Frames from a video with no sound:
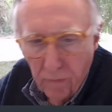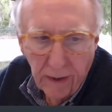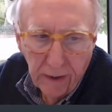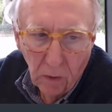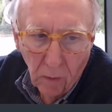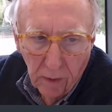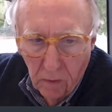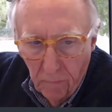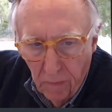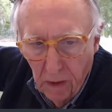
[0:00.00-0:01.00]
finding
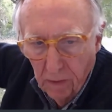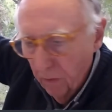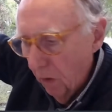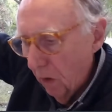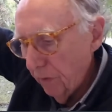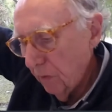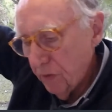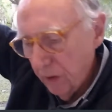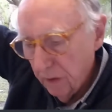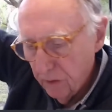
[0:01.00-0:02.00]
oil, they're all
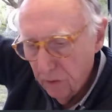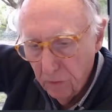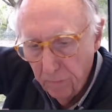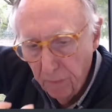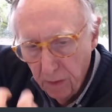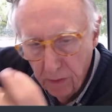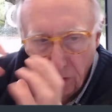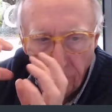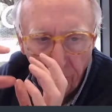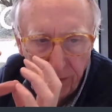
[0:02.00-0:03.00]
using it to,
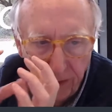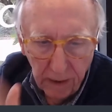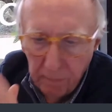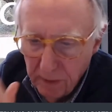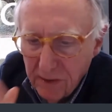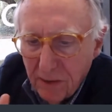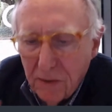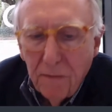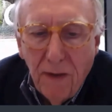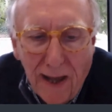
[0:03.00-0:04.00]
get a
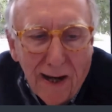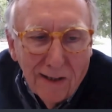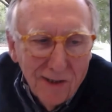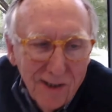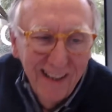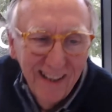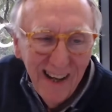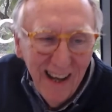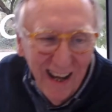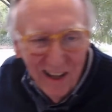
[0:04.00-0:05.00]
business advantage.
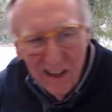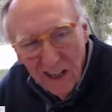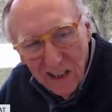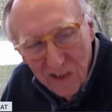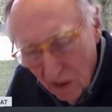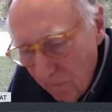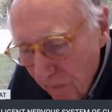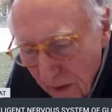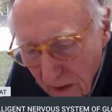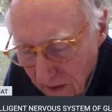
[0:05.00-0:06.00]
And
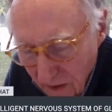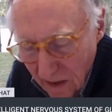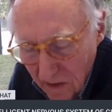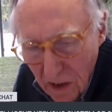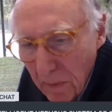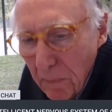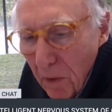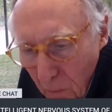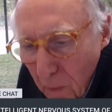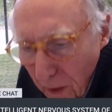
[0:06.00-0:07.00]
some
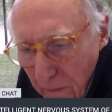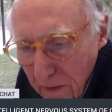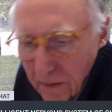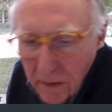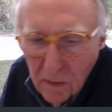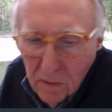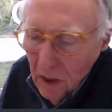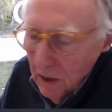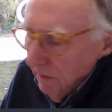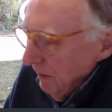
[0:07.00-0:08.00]
people are aware of it,
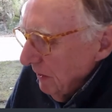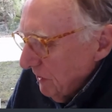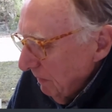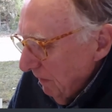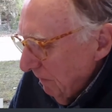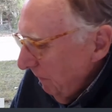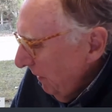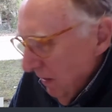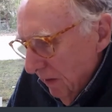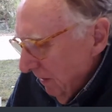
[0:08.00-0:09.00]
Jonathan, and some of
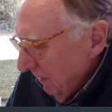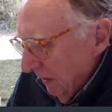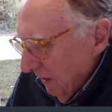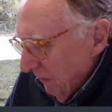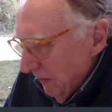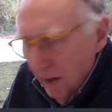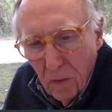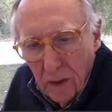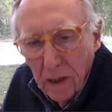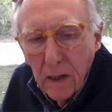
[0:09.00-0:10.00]
them they
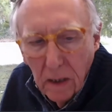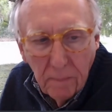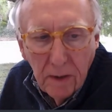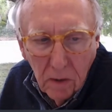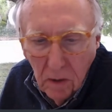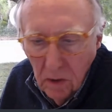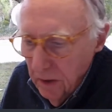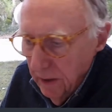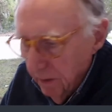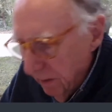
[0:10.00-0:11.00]
don't get it. I mean, they're
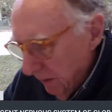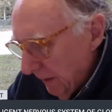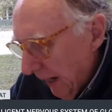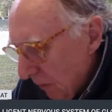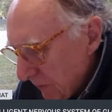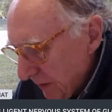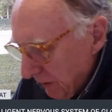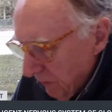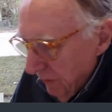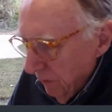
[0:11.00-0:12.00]
looking at the
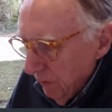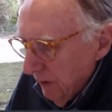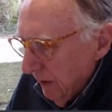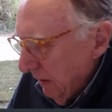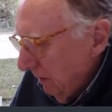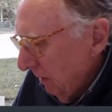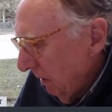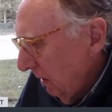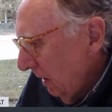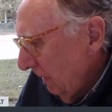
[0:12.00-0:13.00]
accounting, or they're looking at
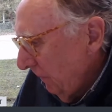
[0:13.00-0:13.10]
the